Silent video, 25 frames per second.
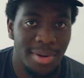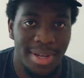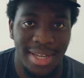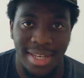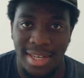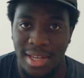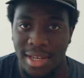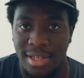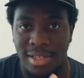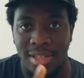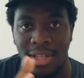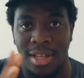He
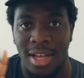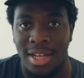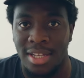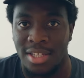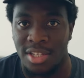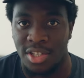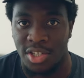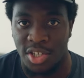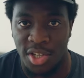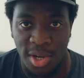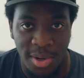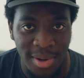doesn't like
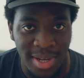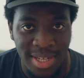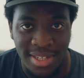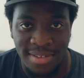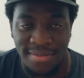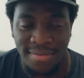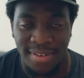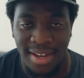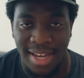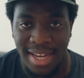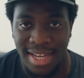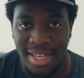to show his
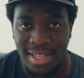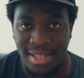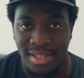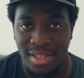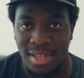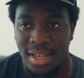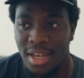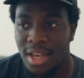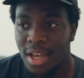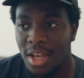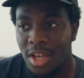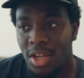
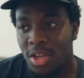face.